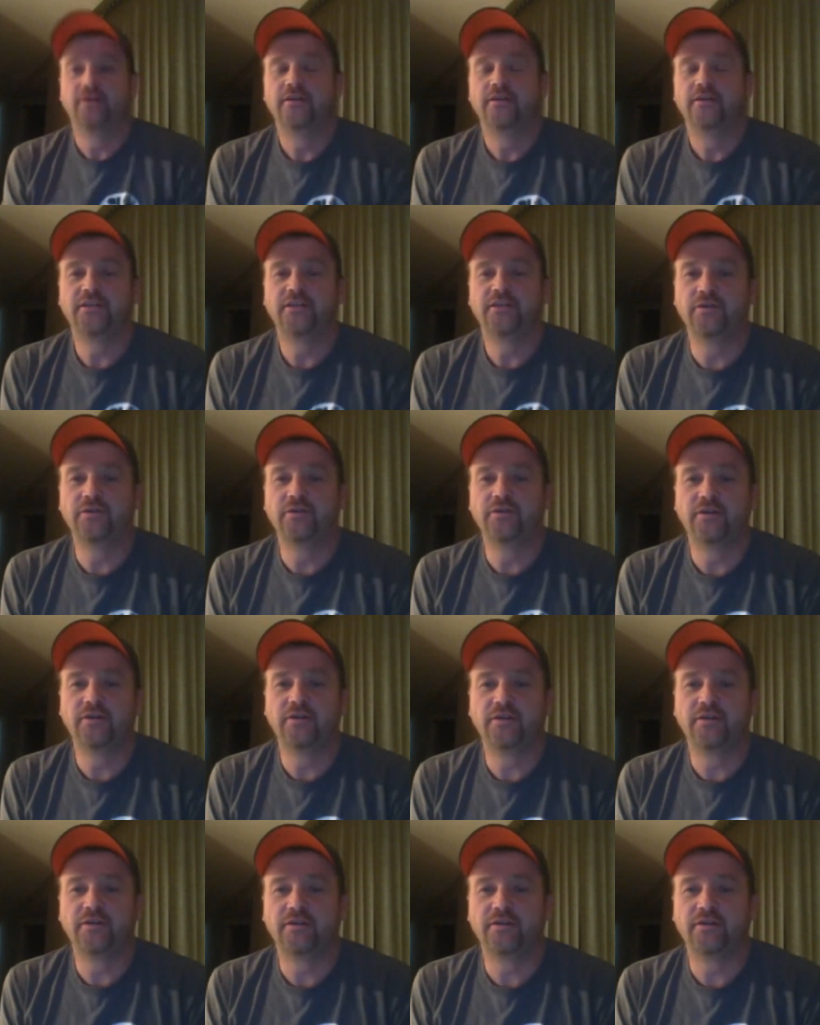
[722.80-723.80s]

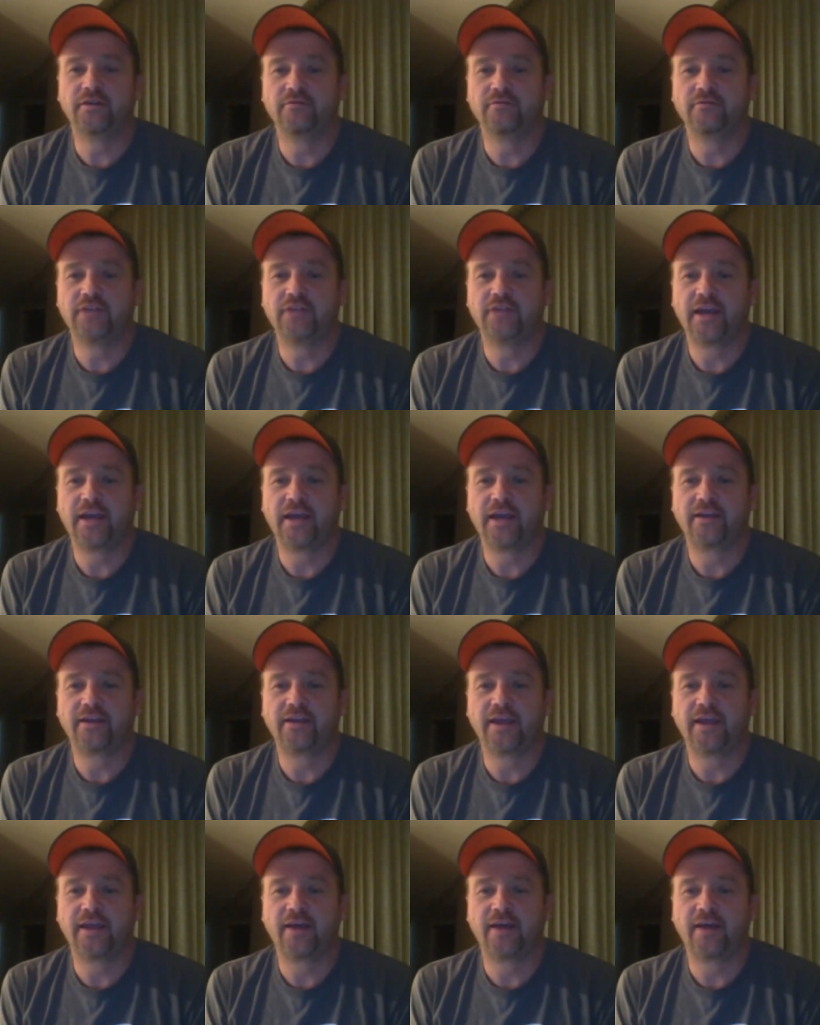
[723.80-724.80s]
she had a
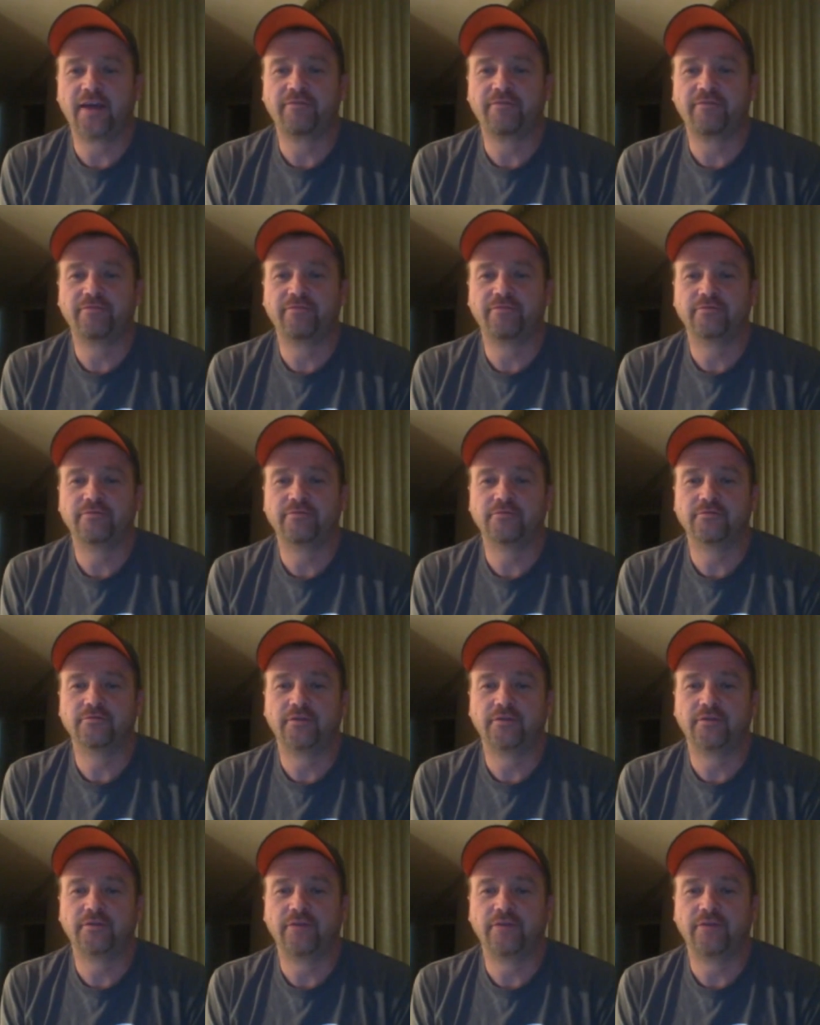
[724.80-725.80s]
calf
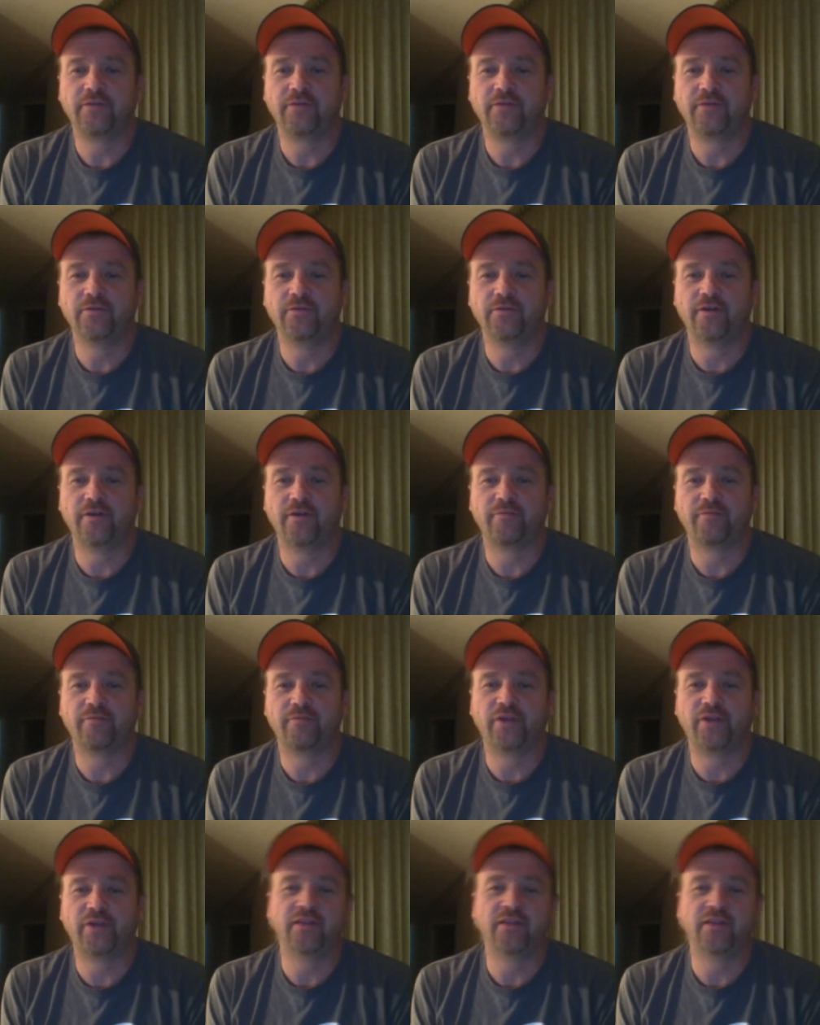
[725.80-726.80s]
right when we were
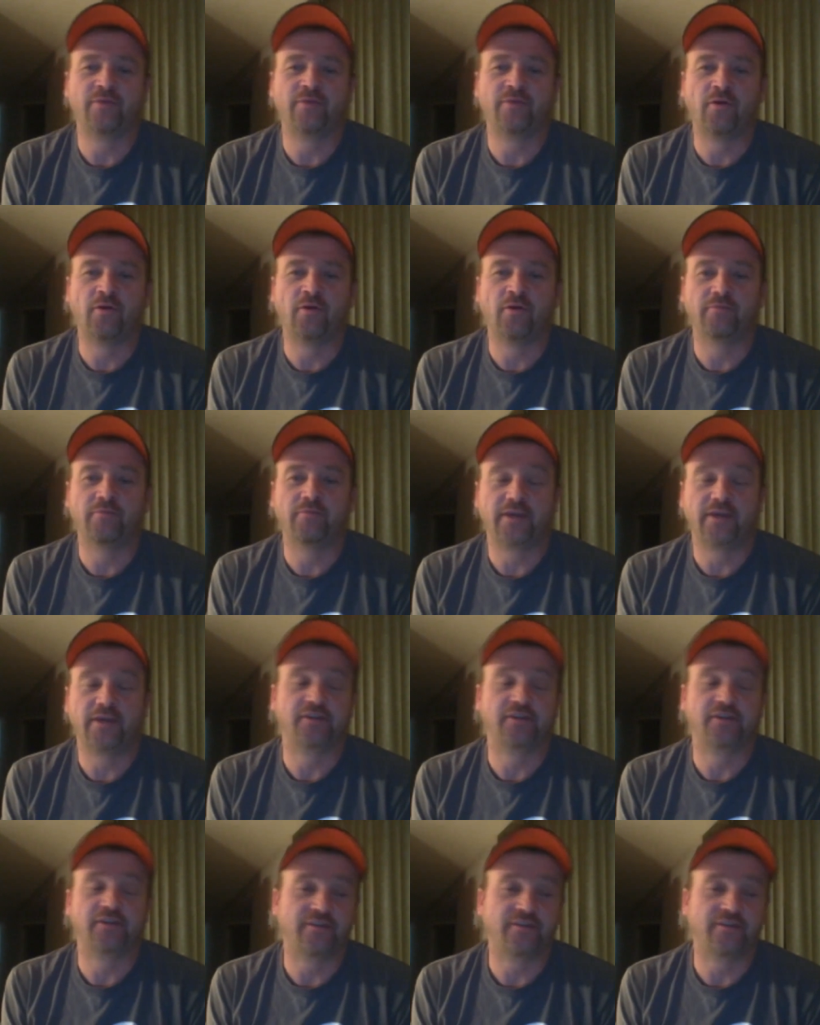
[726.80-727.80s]
bringing them home to
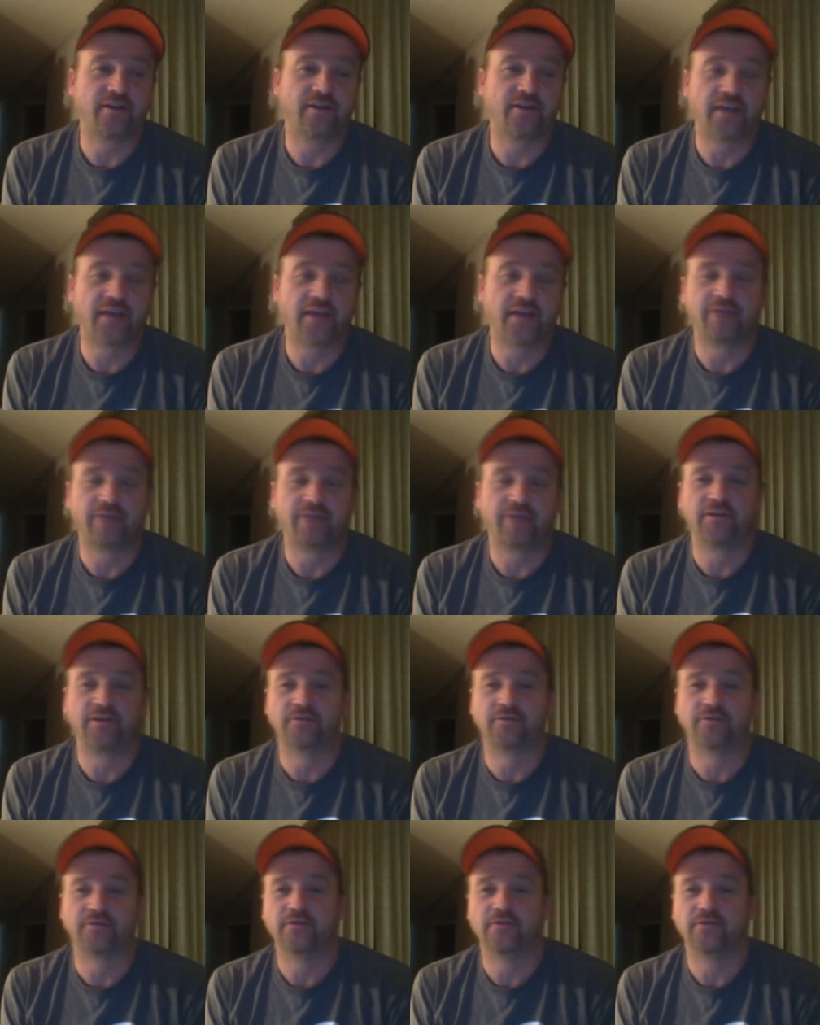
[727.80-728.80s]
actually start calving.
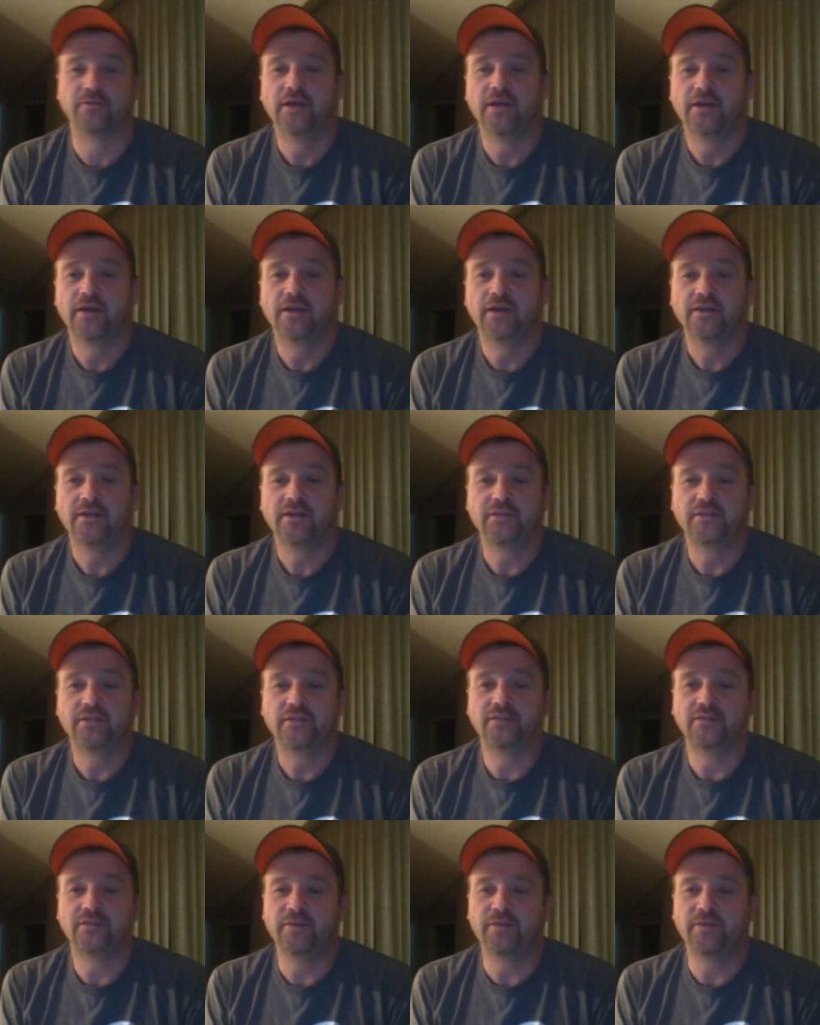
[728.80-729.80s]
So she
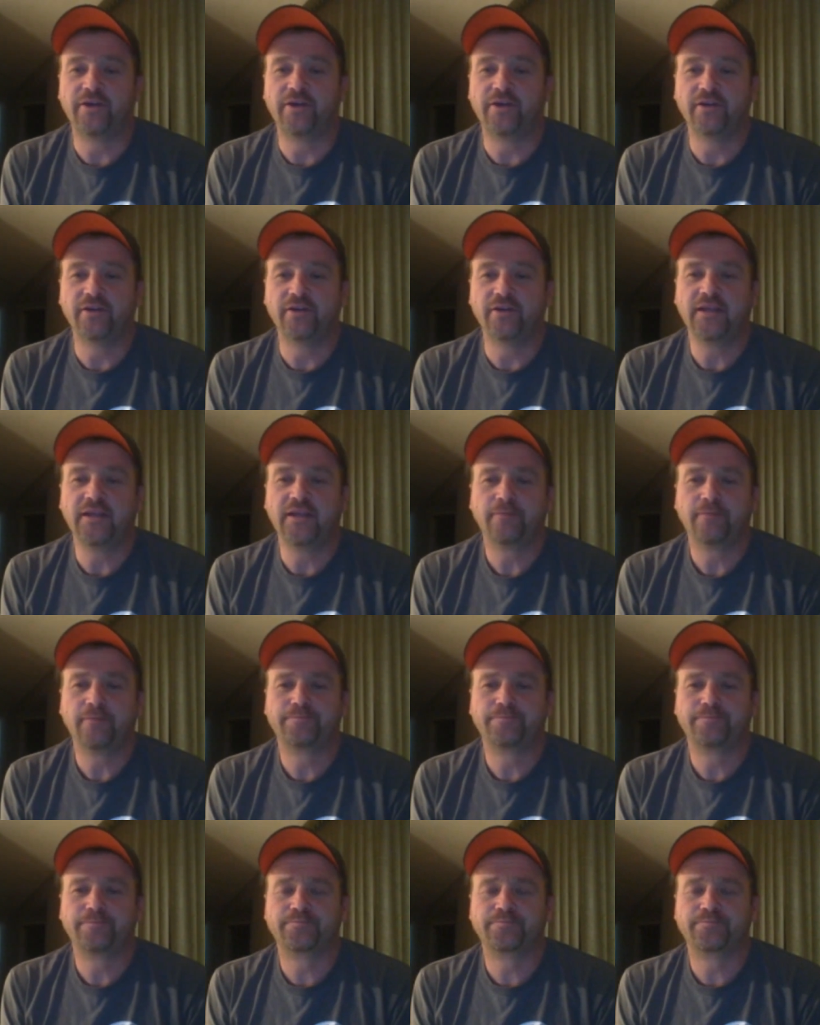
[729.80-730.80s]
was a little bit early,
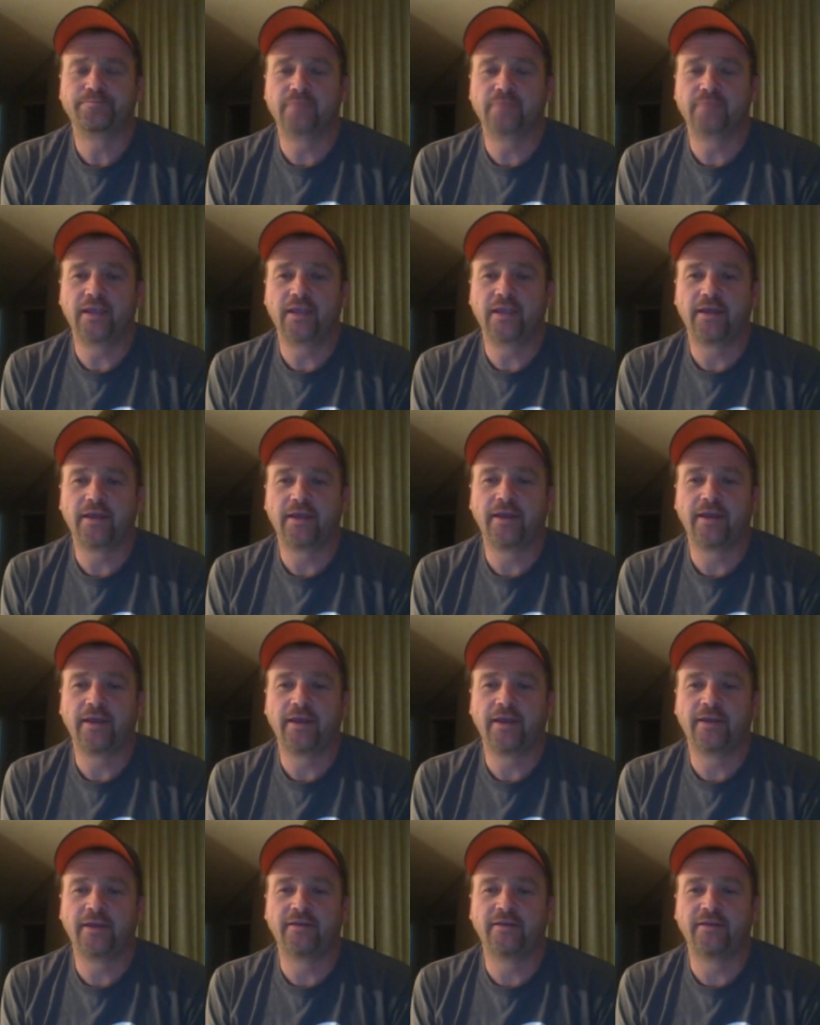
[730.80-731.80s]

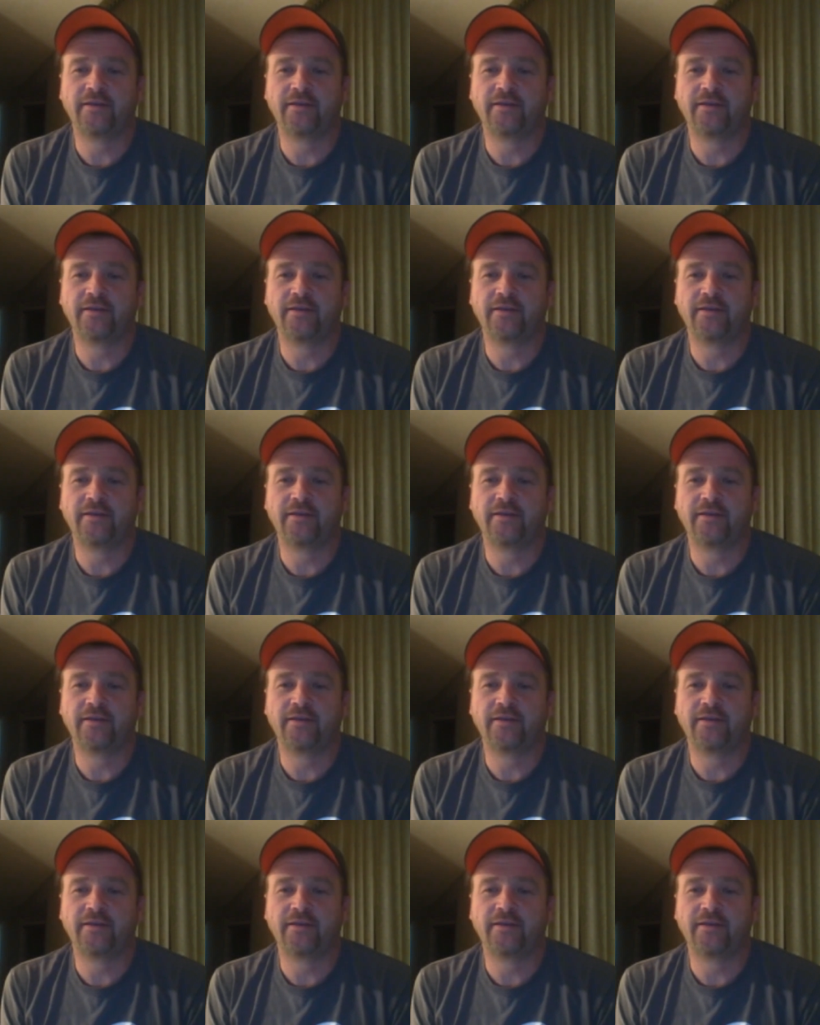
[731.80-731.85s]
and